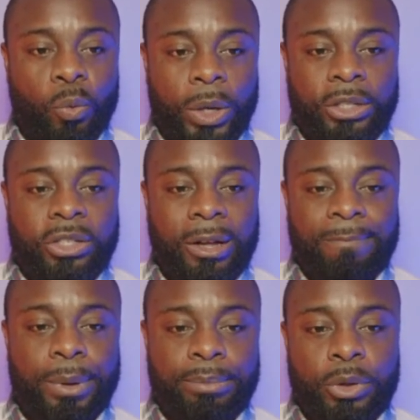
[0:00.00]
Which
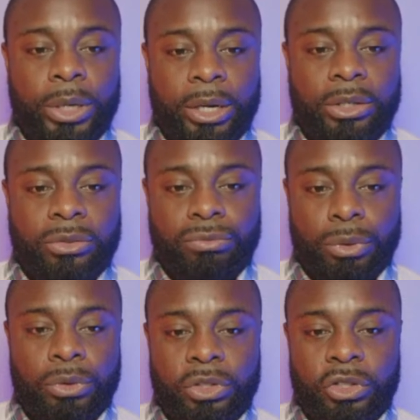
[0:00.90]
of BermudAir's
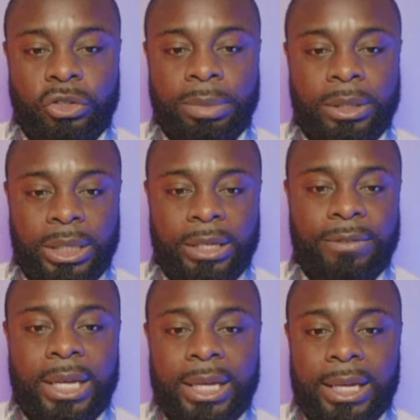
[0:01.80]
routes do you believe
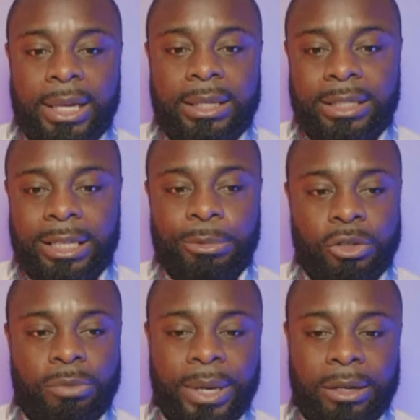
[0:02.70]
is the
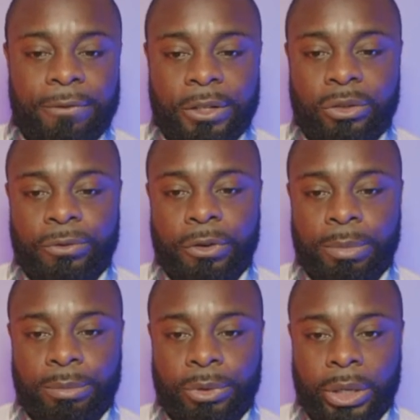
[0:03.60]
most beneficial for
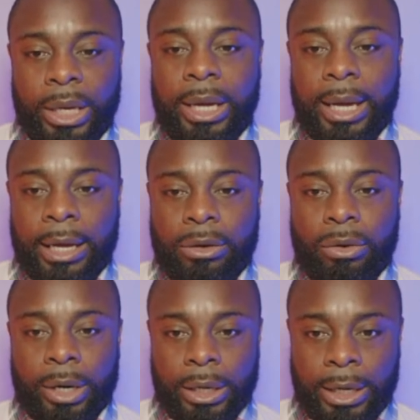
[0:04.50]
Bermuda at current?